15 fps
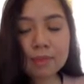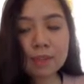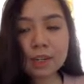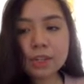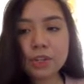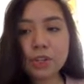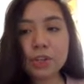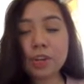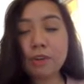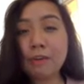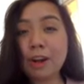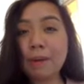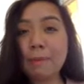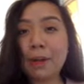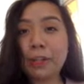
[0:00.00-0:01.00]
So you can
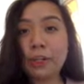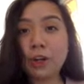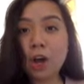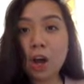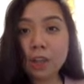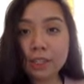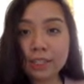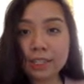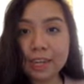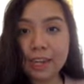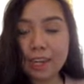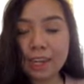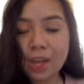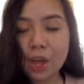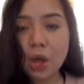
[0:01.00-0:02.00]
write about your
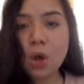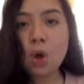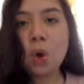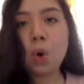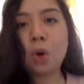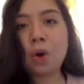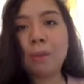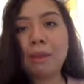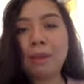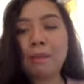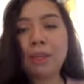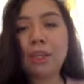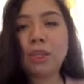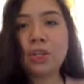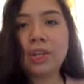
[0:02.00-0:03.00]
holiday. Or
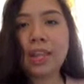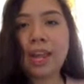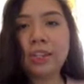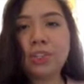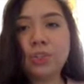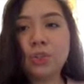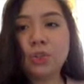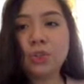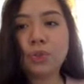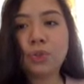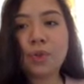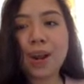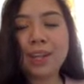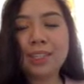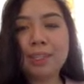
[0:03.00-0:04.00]
maybe you'd like
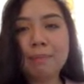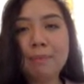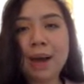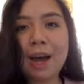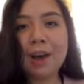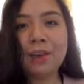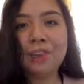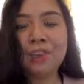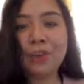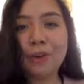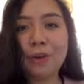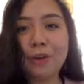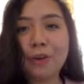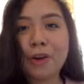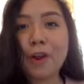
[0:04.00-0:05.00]
to write about
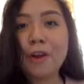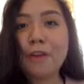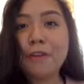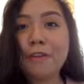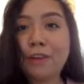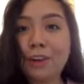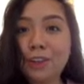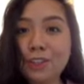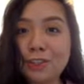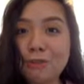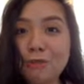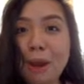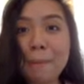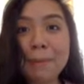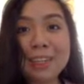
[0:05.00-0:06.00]
your first
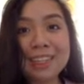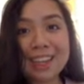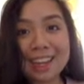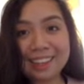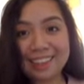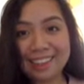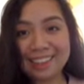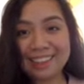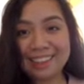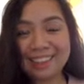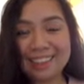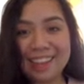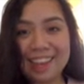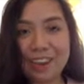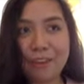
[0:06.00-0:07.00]
Ramadan
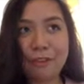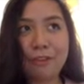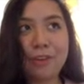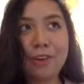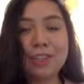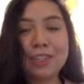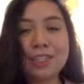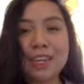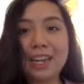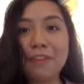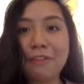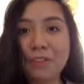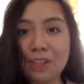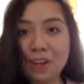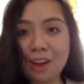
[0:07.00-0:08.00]
day or first
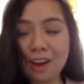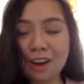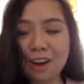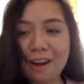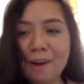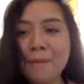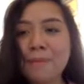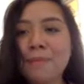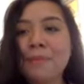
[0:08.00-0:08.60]
iftar.